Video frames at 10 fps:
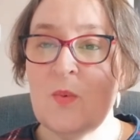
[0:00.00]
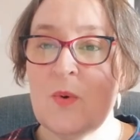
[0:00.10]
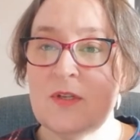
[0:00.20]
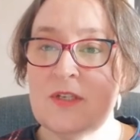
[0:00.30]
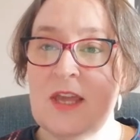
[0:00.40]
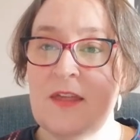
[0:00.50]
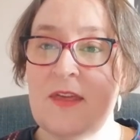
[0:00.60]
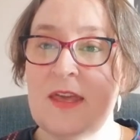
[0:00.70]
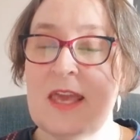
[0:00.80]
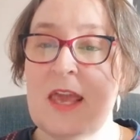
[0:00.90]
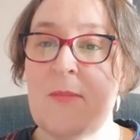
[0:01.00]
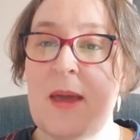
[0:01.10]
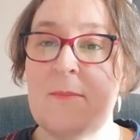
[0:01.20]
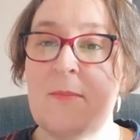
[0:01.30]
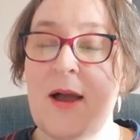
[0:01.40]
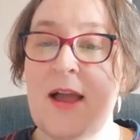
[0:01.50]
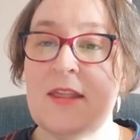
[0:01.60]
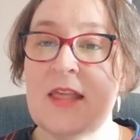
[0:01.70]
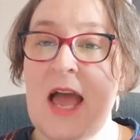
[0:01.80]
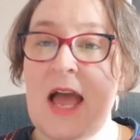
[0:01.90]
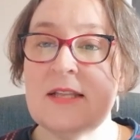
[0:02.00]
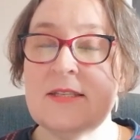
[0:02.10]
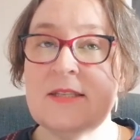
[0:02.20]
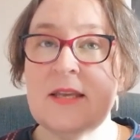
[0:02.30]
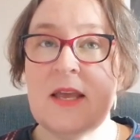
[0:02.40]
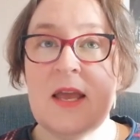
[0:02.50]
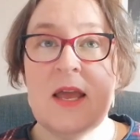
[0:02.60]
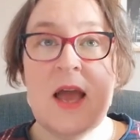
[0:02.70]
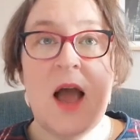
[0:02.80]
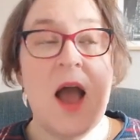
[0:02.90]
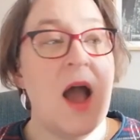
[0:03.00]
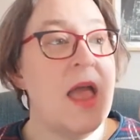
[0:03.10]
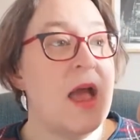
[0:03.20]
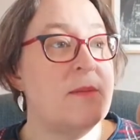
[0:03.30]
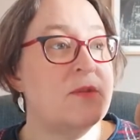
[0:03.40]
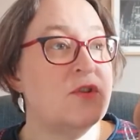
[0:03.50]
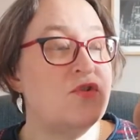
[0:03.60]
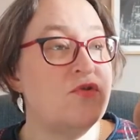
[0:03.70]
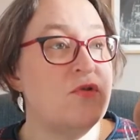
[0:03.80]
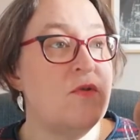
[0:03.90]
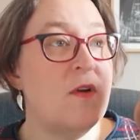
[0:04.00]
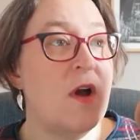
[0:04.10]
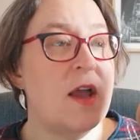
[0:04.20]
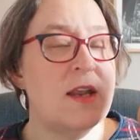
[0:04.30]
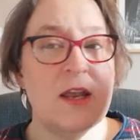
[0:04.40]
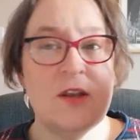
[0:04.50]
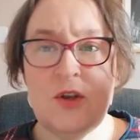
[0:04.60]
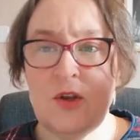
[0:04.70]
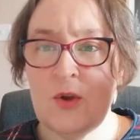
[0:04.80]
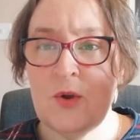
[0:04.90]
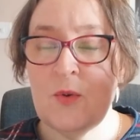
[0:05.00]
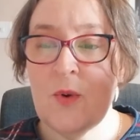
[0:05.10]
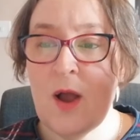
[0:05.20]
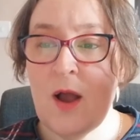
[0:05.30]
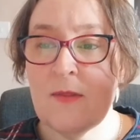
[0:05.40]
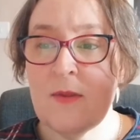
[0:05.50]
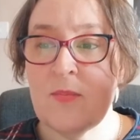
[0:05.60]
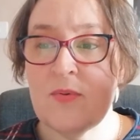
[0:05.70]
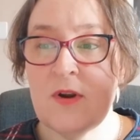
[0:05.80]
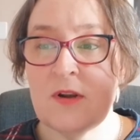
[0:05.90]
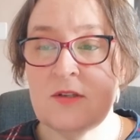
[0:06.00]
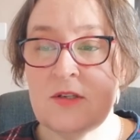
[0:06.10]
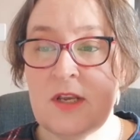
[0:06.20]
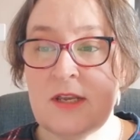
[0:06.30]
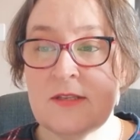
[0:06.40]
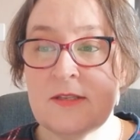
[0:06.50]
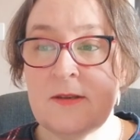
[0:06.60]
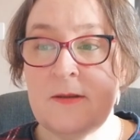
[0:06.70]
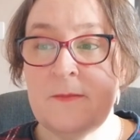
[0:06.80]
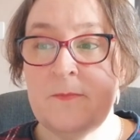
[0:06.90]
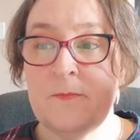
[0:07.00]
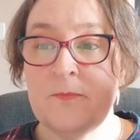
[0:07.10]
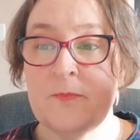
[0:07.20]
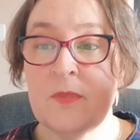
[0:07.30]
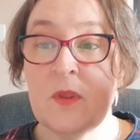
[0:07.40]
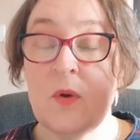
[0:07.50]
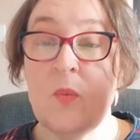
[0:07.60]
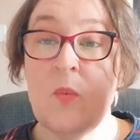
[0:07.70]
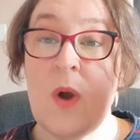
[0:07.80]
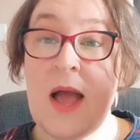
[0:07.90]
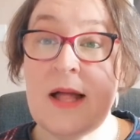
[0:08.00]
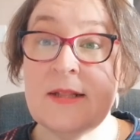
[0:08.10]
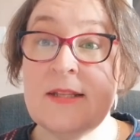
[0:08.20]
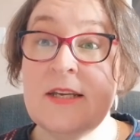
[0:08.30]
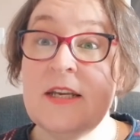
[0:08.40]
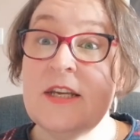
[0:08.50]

What do you think he meant by that? I am the true vine and you are the branches. Well,